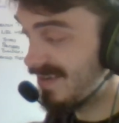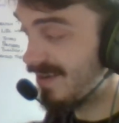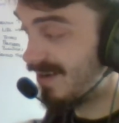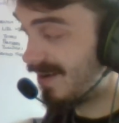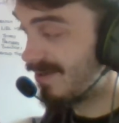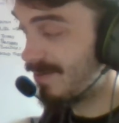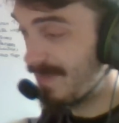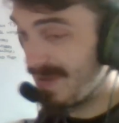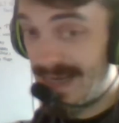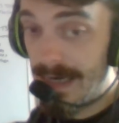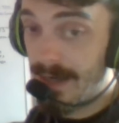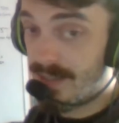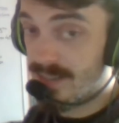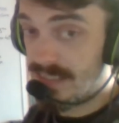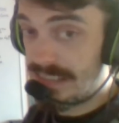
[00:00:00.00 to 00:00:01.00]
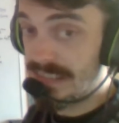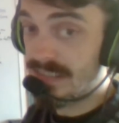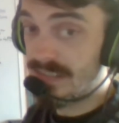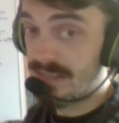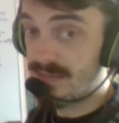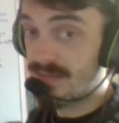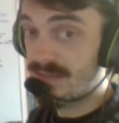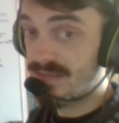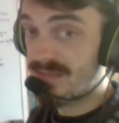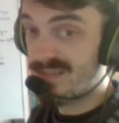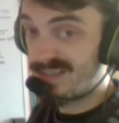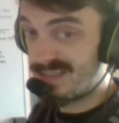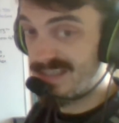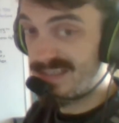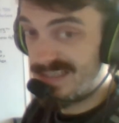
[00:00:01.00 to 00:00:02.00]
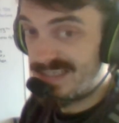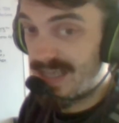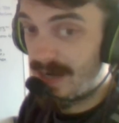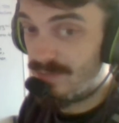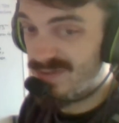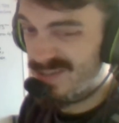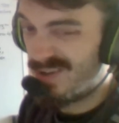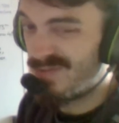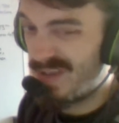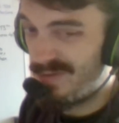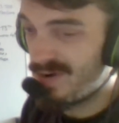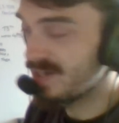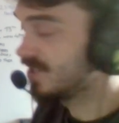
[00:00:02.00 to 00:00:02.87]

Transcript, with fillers: are a bit inconsistent, to, to get a result they really